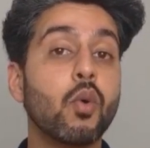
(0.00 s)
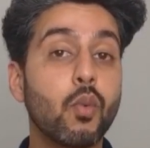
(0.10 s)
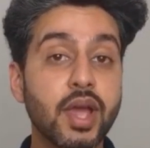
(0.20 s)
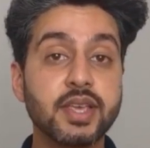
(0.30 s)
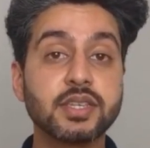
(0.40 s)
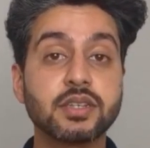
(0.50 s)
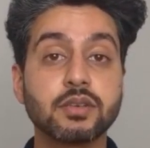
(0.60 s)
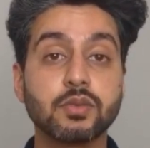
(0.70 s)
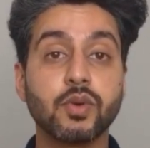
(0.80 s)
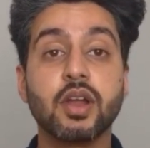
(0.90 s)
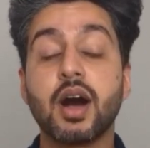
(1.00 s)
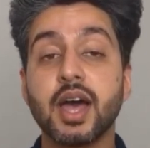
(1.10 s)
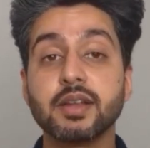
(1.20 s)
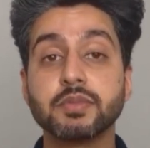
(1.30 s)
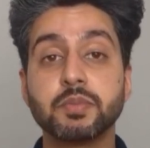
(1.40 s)
waste when
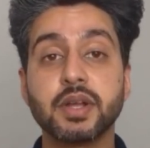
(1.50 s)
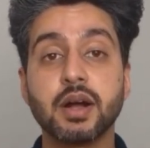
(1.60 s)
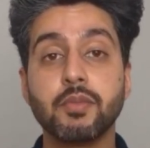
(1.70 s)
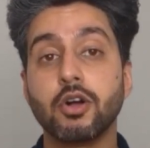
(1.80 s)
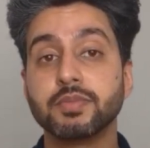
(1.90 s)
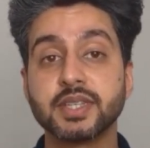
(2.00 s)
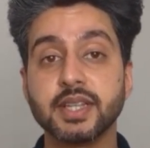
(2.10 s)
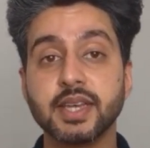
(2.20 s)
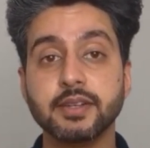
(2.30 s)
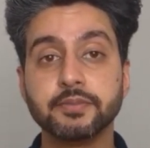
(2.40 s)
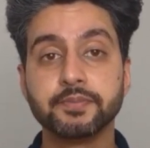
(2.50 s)
items become obsolete.